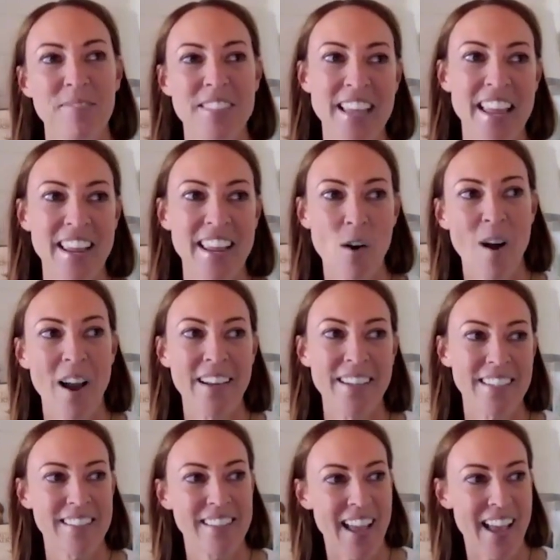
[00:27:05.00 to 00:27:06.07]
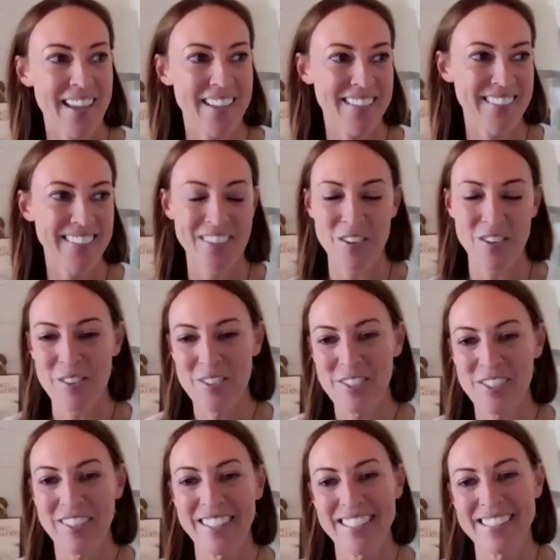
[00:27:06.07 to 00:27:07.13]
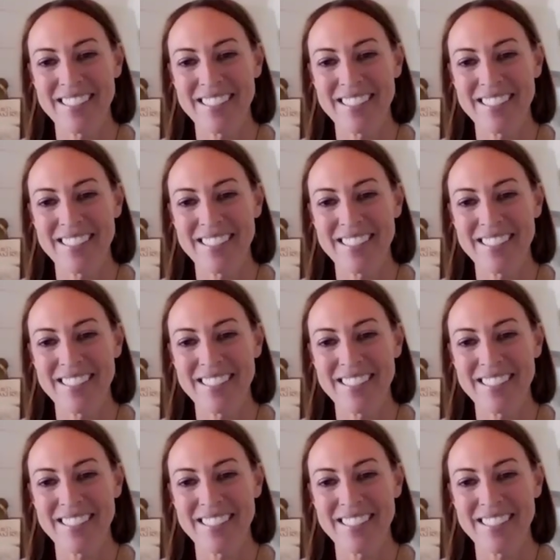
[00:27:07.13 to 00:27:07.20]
saying, oh, I did that. Usually